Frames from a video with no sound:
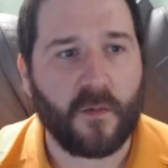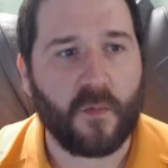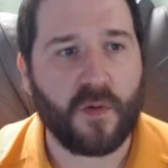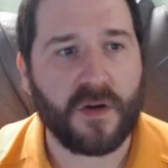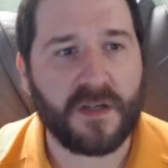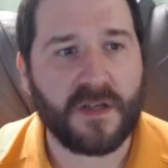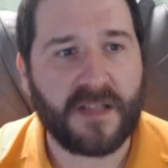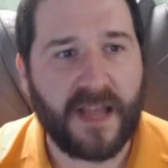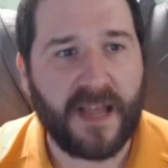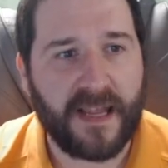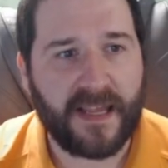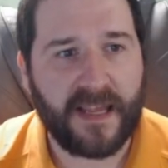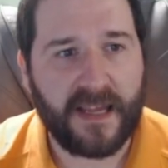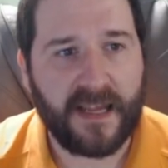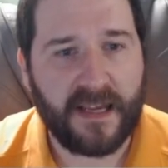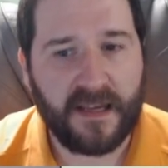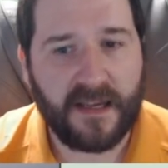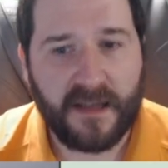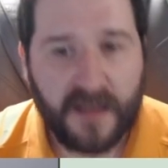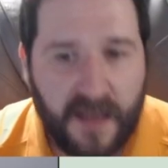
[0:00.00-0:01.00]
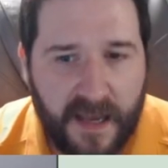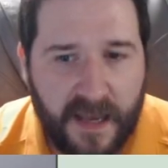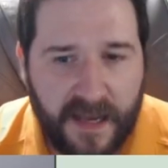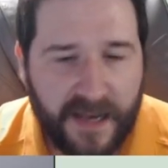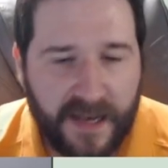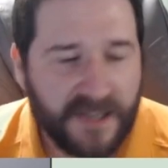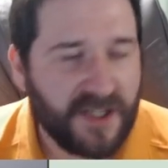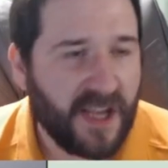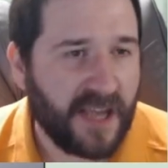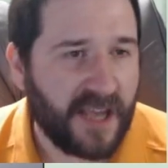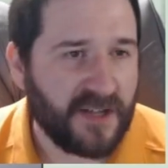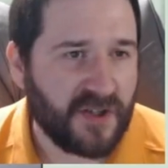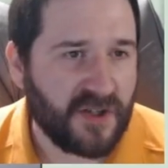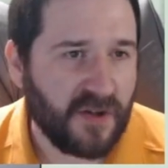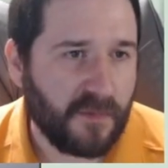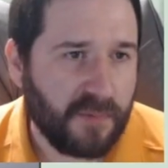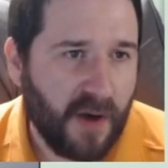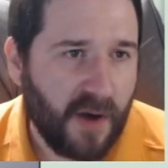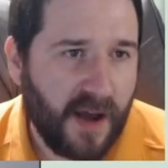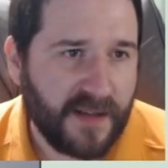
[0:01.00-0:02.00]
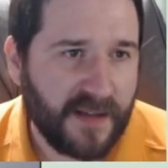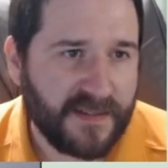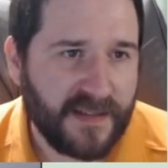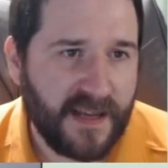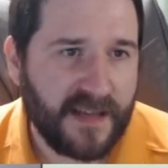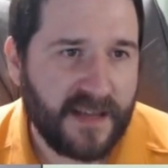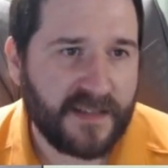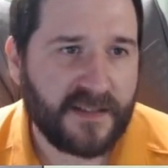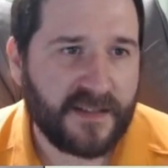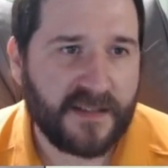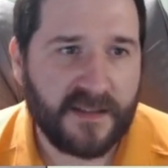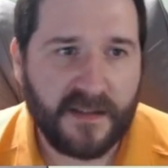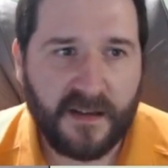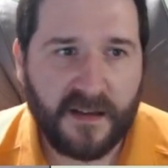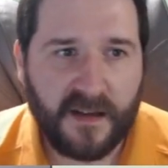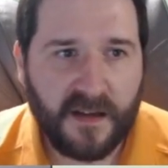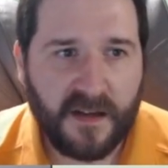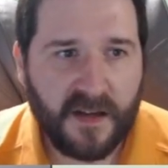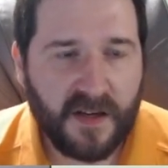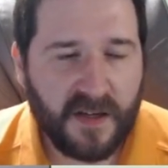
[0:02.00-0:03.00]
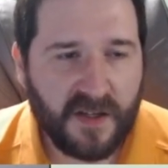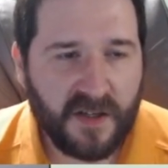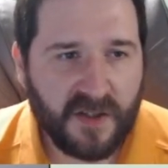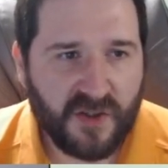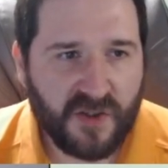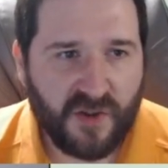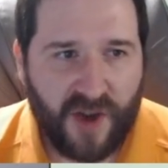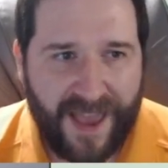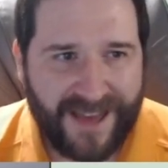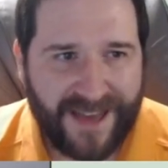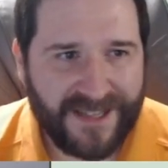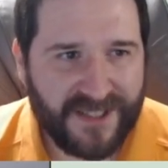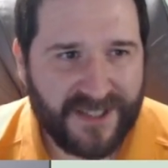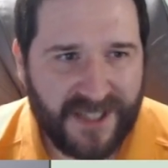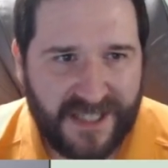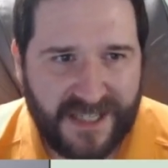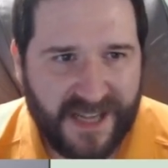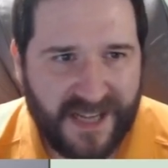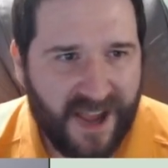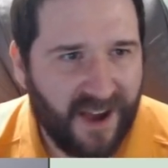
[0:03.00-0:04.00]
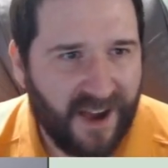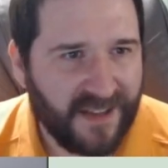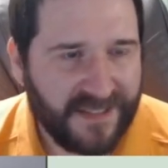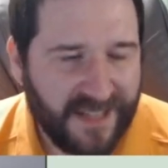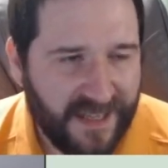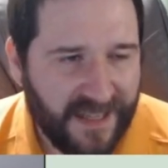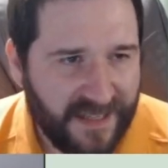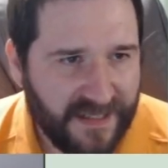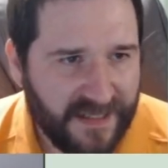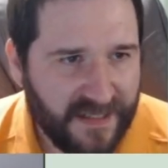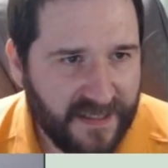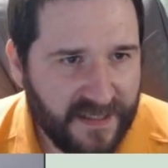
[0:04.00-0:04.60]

We're taking an educational process, strategy, content,